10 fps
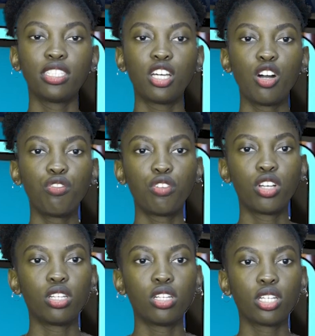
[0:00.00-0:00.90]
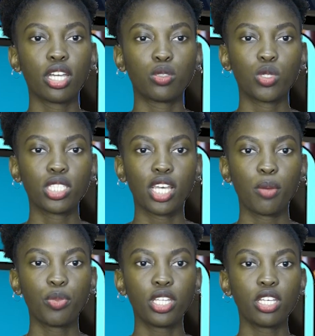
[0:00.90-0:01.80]
And now for a look at what's
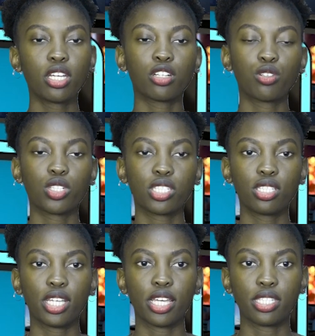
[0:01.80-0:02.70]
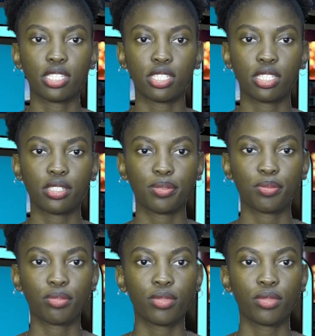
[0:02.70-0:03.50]
happening across the diocese.